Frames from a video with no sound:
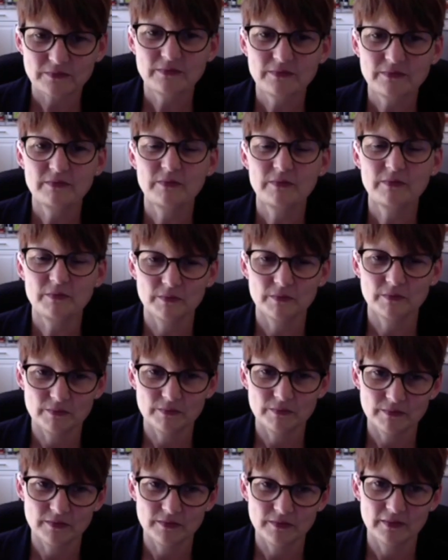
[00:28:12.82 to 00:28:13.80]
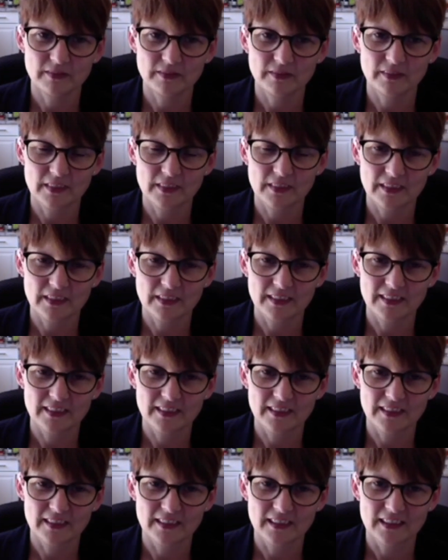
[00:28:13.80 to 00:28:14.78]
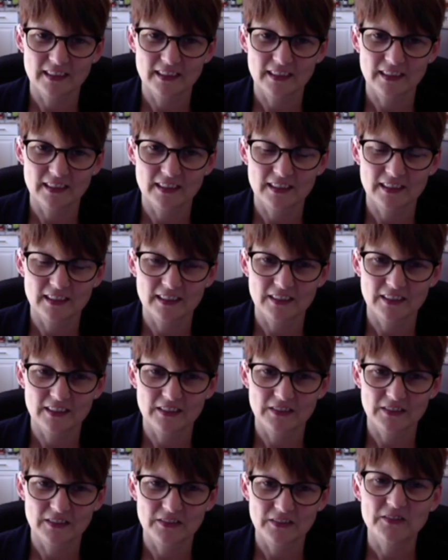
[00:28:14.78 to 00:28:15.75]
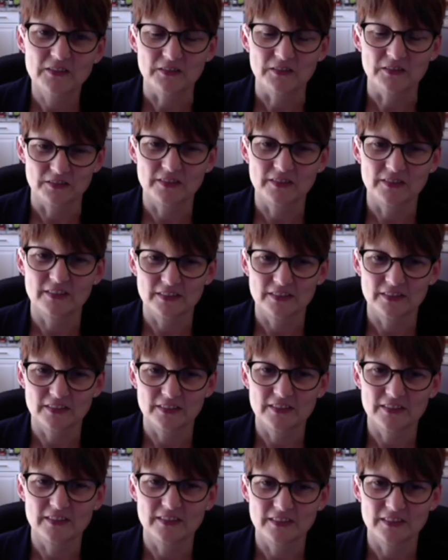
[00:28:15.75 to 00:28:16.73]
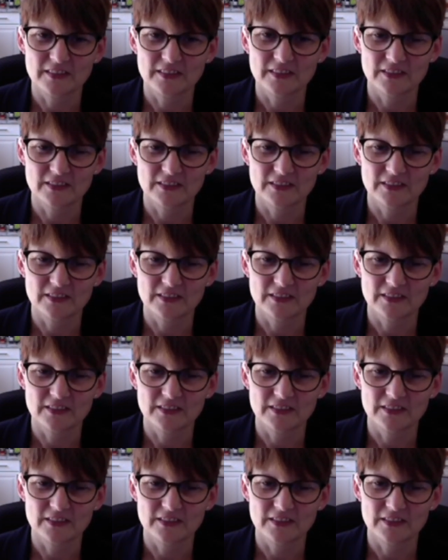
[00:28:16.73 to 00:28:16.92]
(not speaking)